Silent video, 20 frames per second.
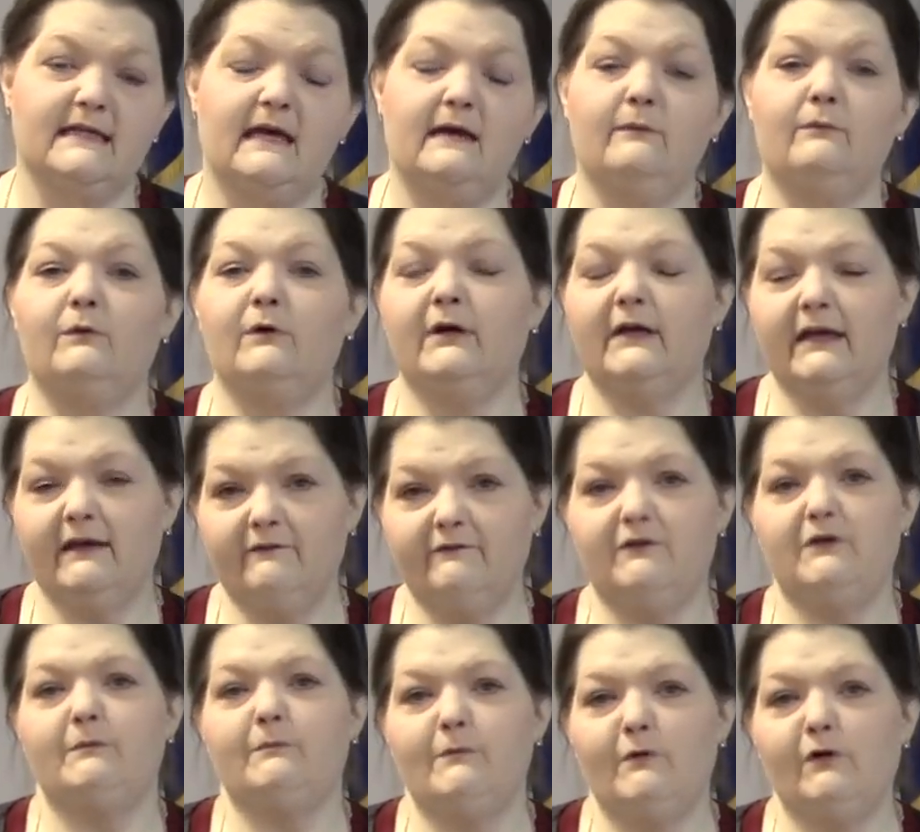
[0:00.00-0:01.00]
It will give
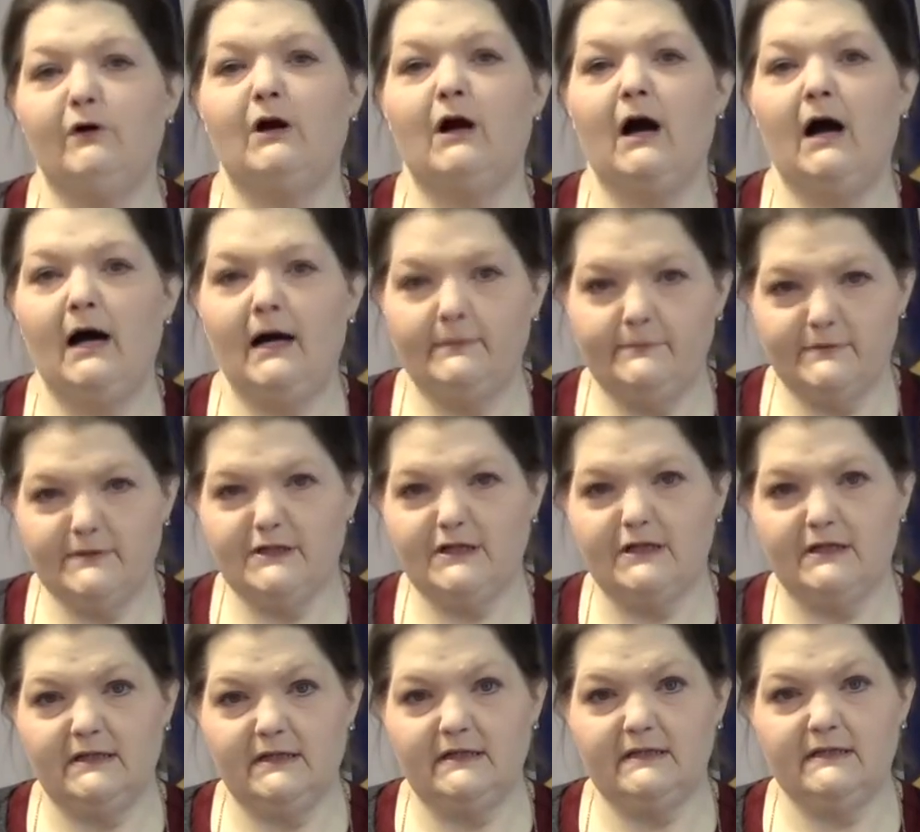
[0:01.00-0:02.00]
you more
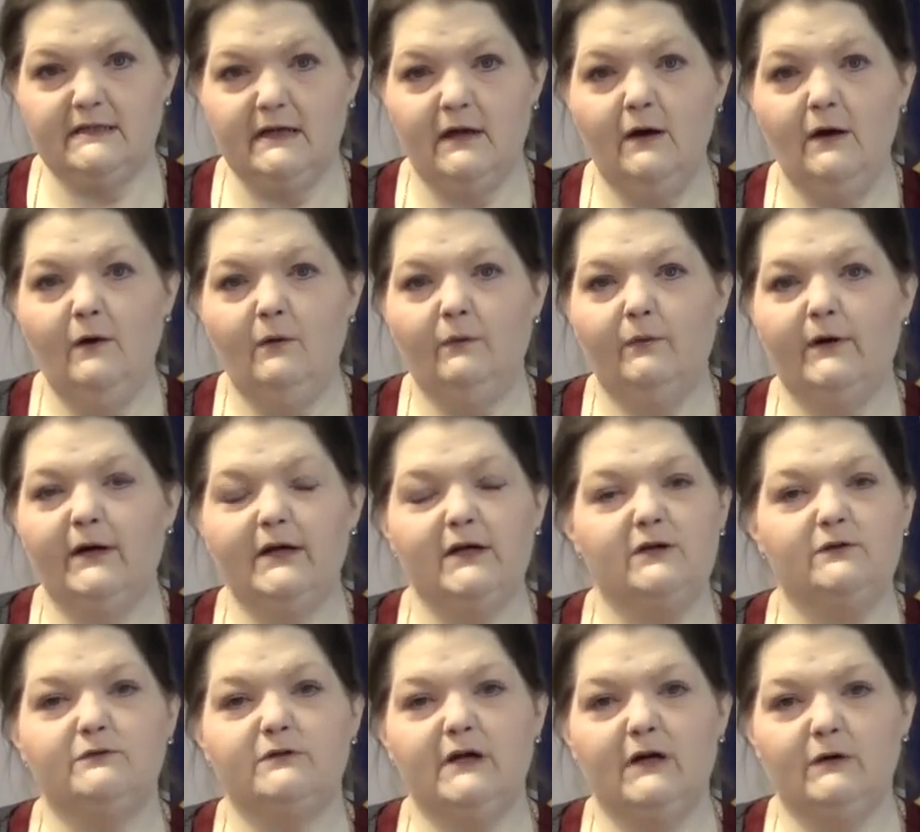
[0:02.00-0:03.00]
options where
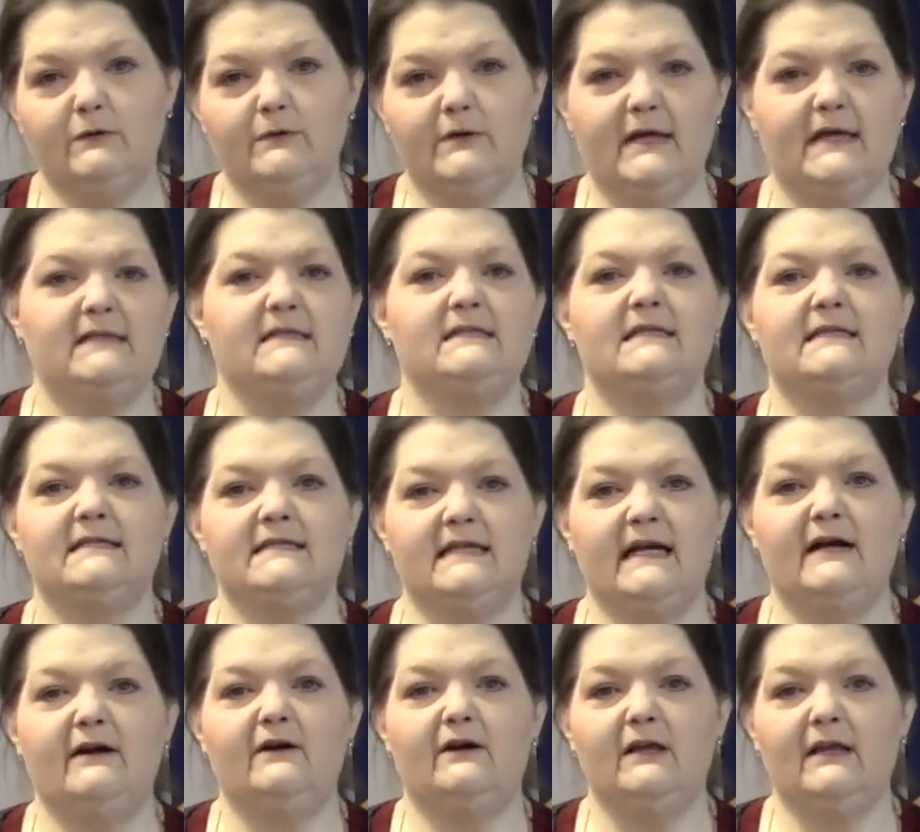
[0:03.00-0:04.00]
you don't
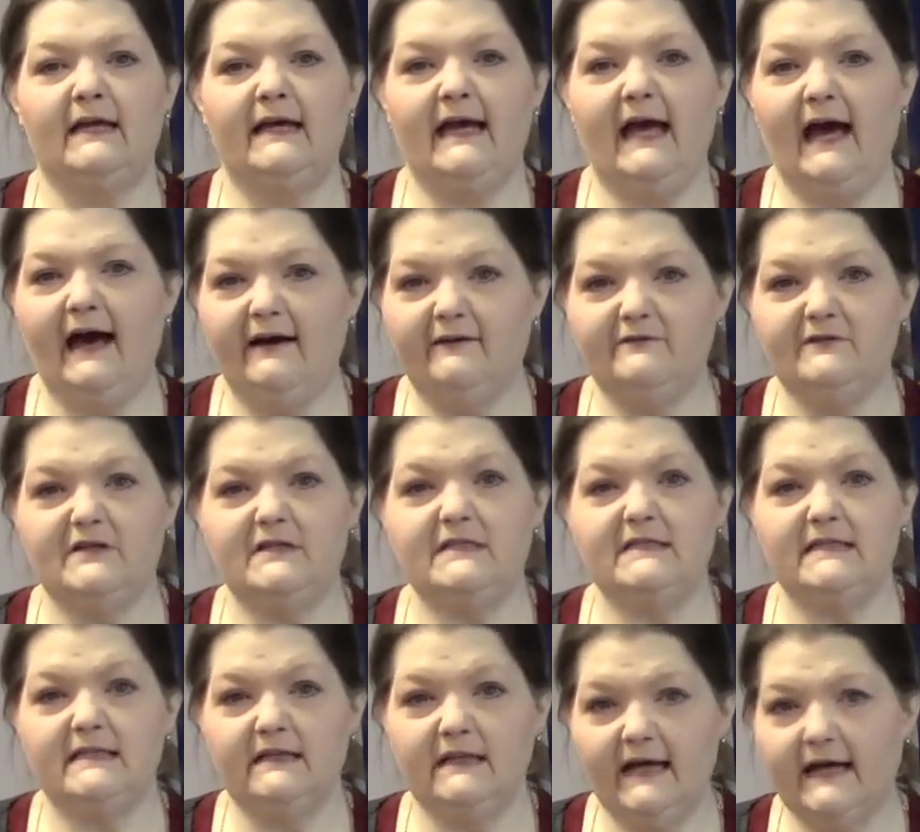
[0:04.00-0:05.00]
necessarily have to
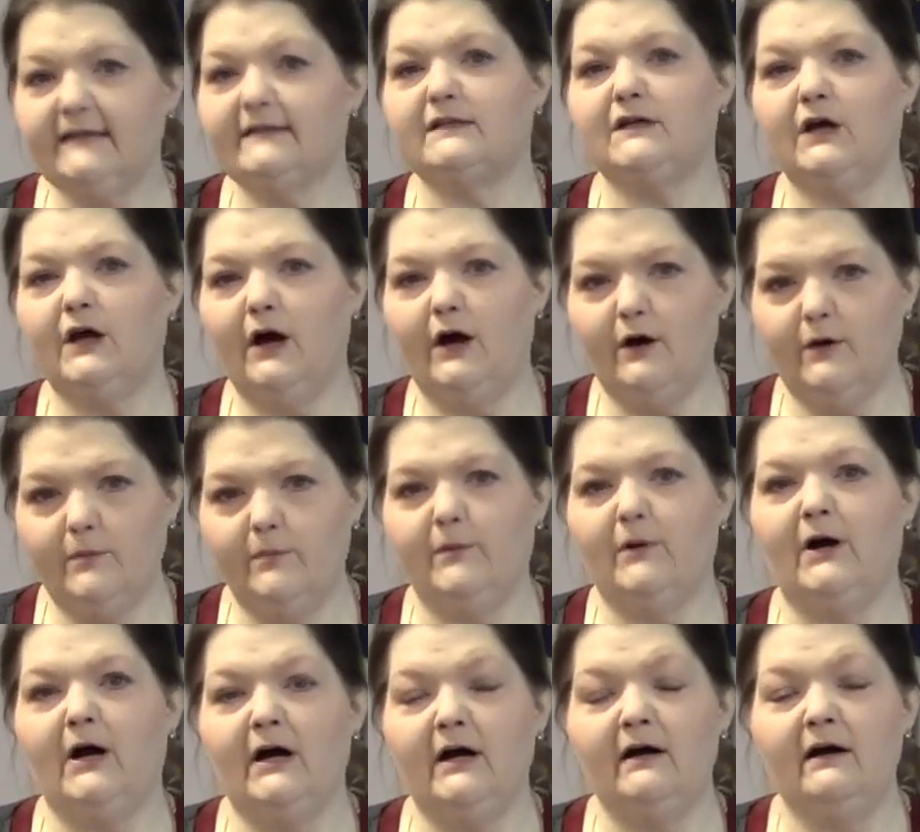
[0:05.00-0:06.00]
select
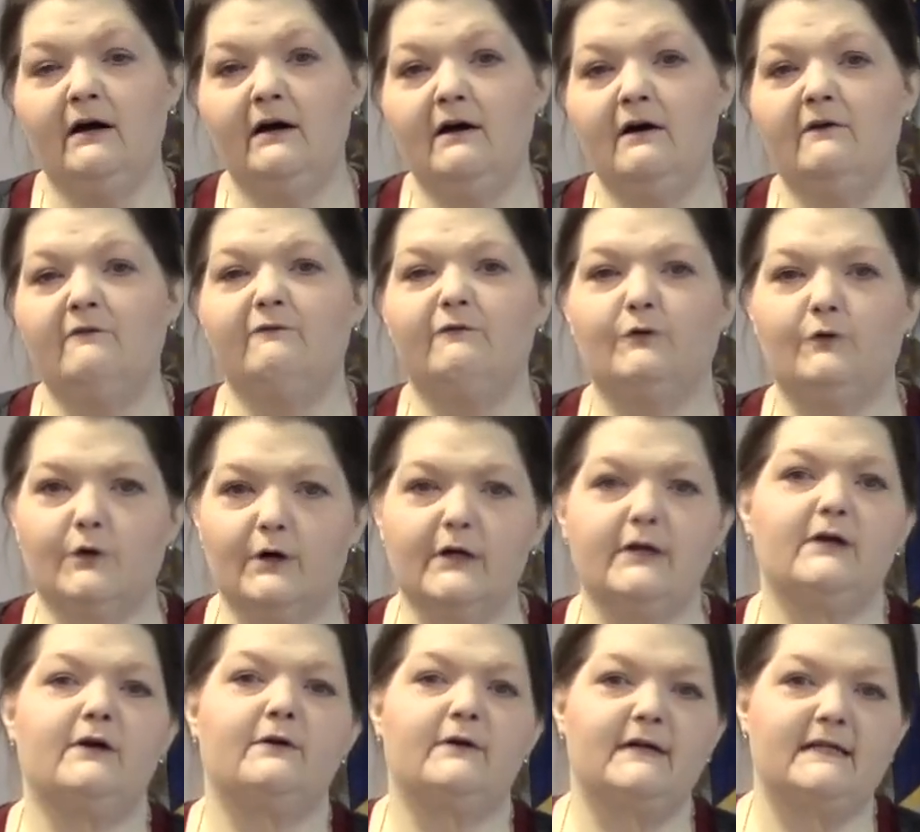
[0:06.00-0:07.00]
COBRA for
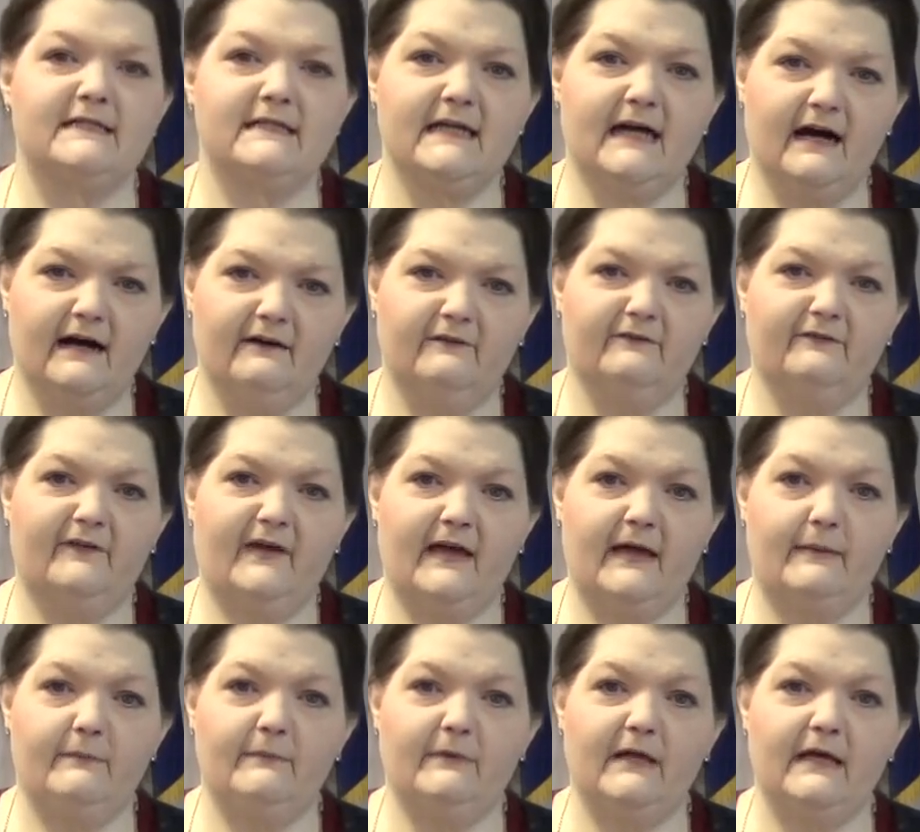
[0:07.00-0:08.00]
your entire
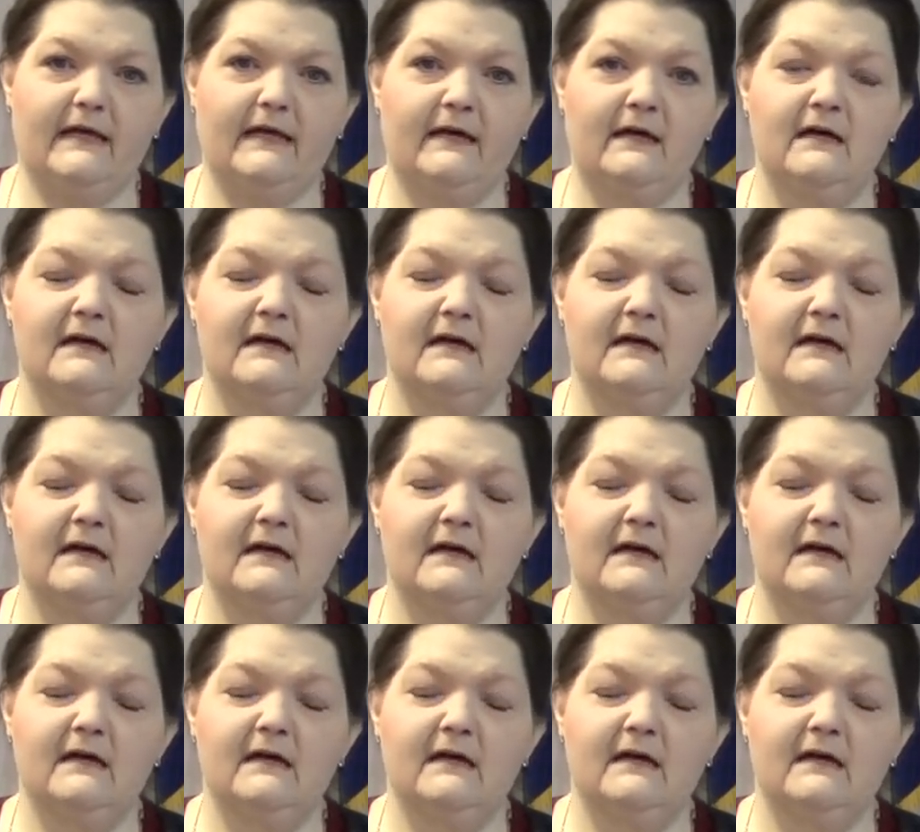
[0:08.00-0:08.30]
family.